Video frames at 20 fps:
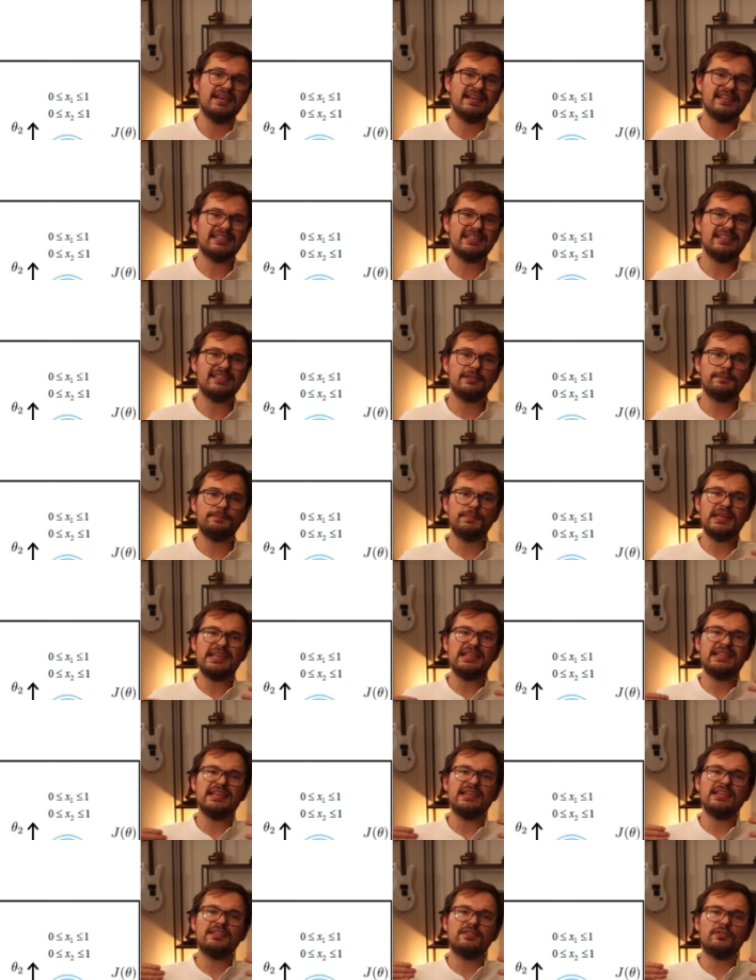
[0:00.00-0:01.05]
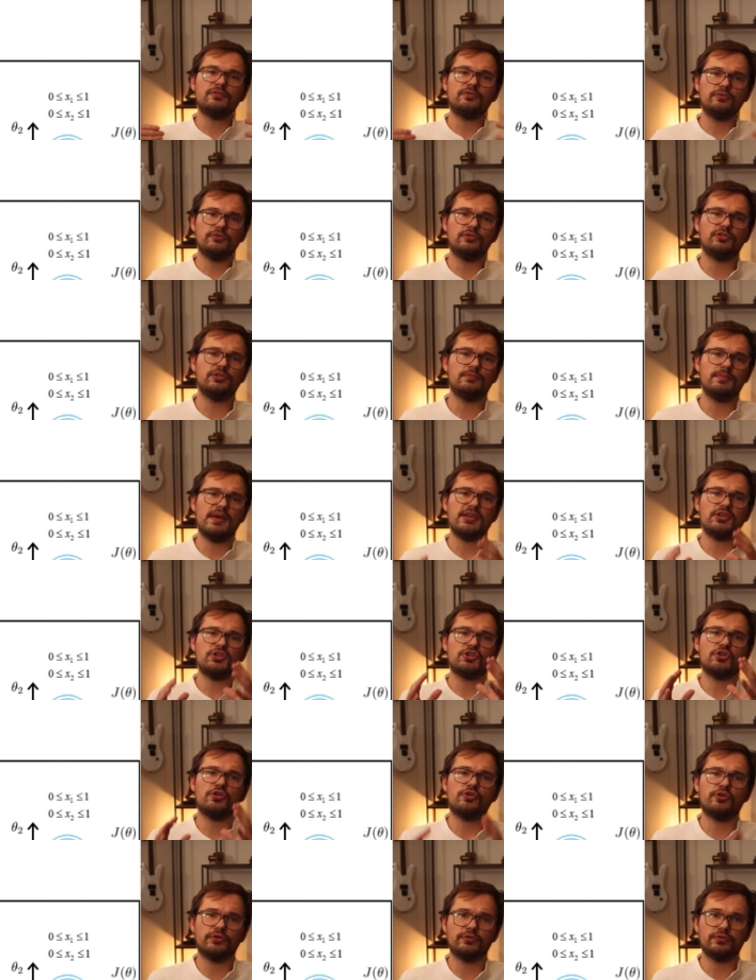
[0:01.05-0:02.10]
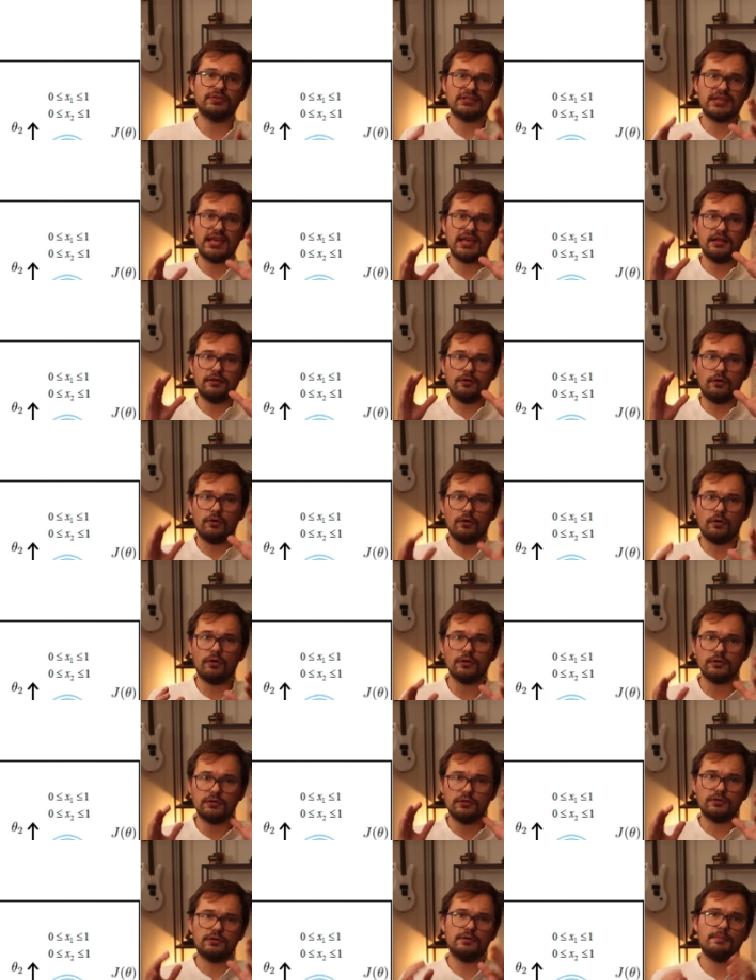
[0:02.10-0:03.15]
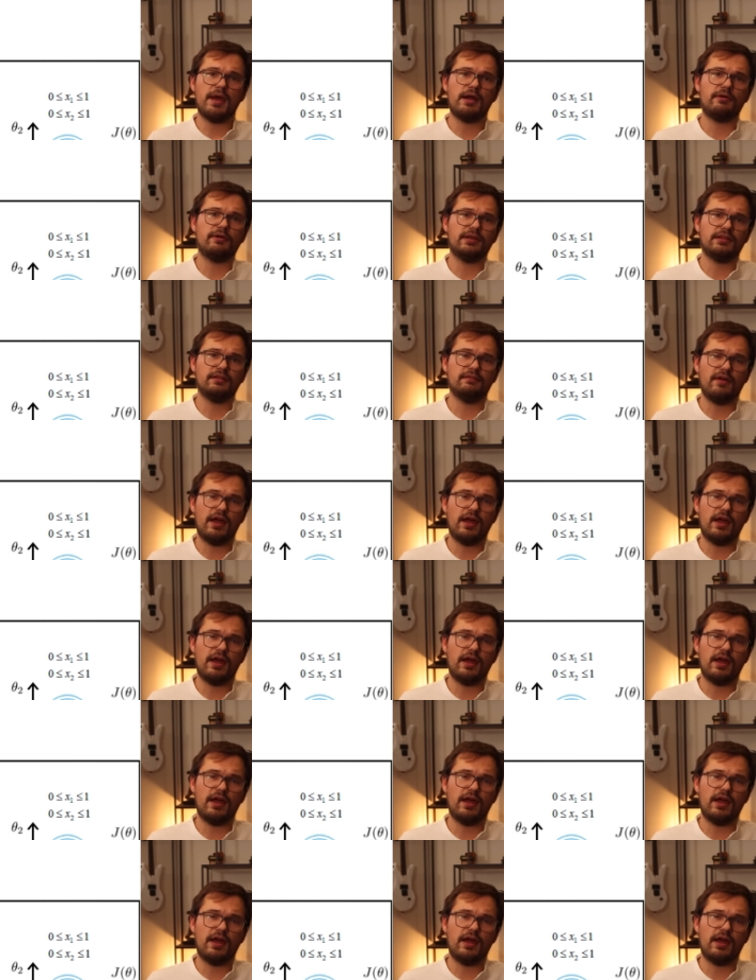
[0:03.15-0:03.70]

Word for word: Since speed is crucial, make sure to scale all your numerical